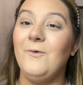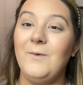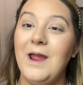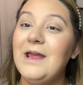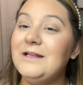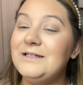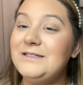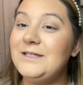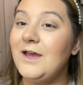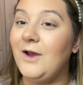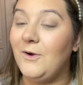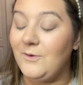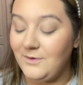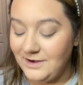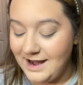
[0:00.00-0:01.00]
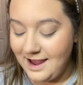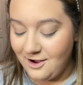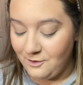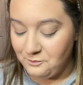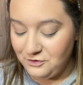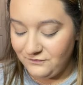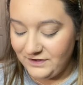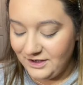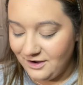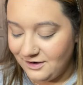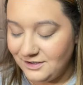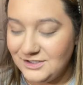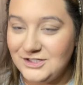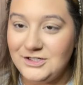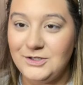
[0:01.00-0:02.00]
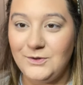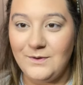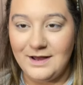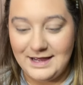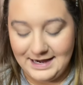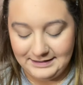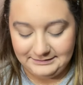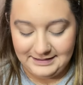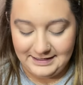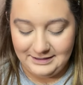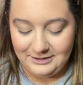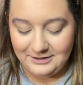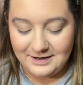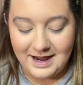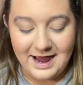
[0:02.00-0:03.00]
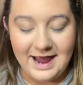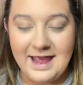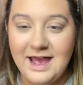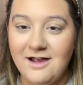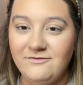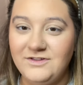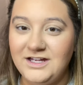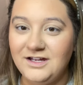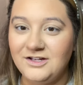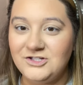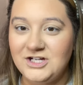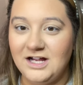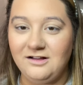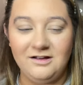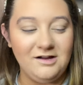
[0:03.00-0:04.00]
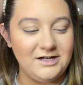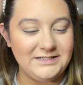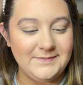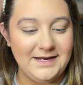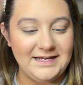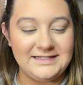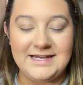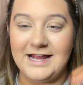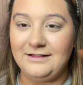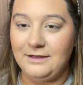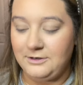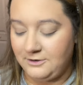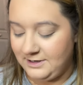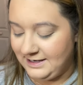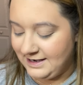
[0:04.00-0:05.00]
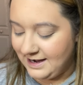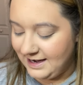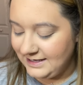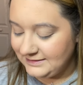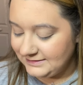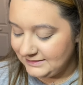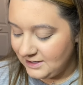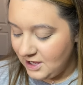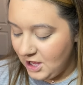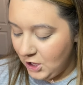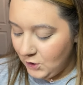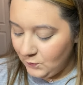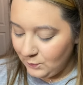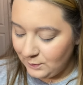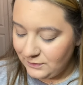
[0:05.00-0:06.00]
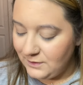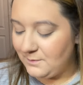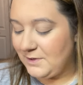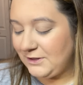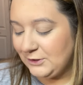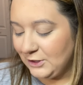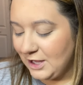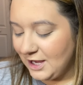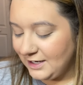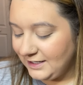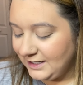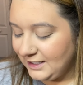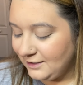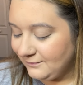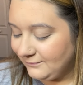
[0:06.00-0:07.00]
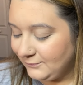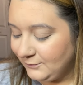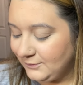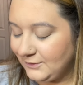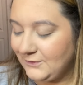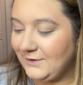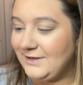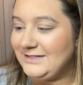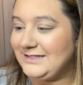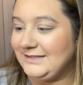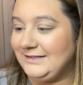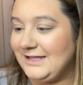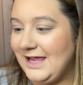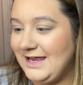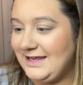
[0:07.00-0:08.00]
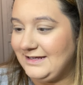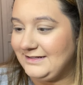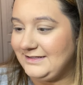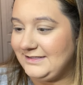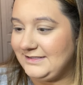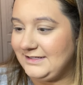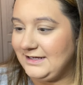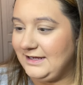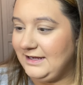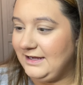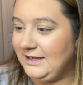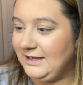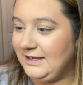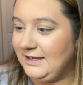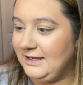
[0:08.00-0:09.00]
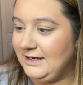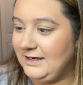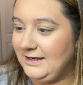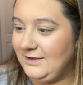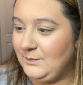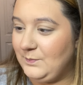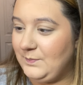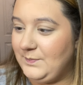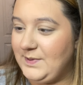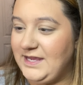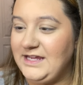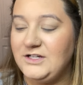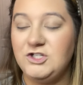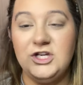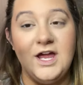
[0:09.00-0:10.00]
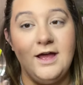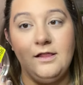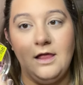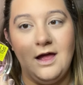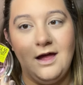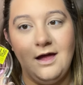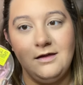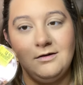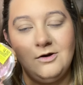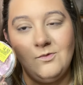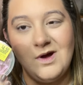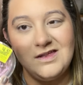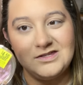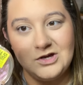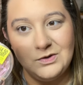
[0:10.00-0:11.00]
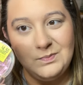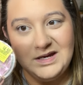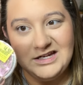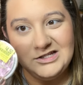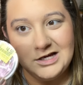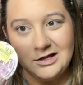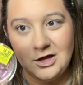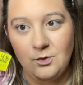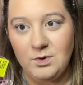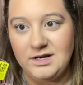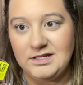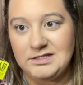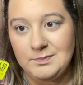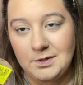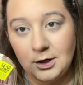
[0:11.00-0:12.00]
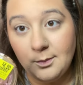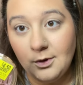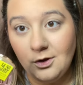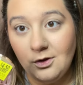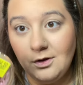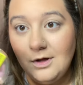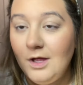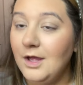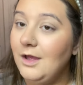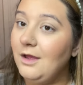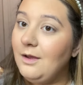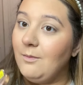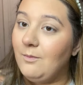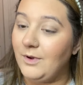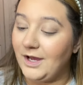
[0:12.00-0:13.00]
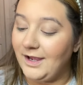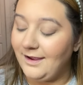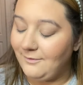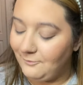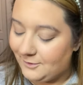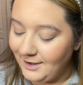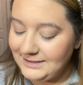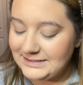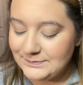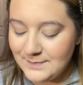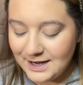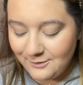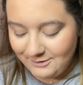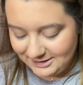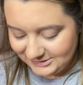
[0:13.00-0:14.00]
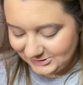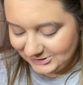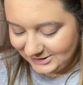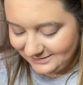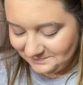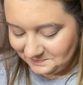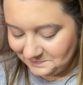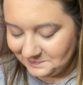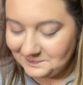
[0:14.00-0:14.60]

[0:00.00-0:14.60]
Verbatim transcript: right, so now moving on to highlighter. I have the Jaclyn Cosmetics highlighter in Ice or the Milani Ludicrous Lights in Peach Ella. I don't know why it's called Peach Ella when it's purple, but what's my question?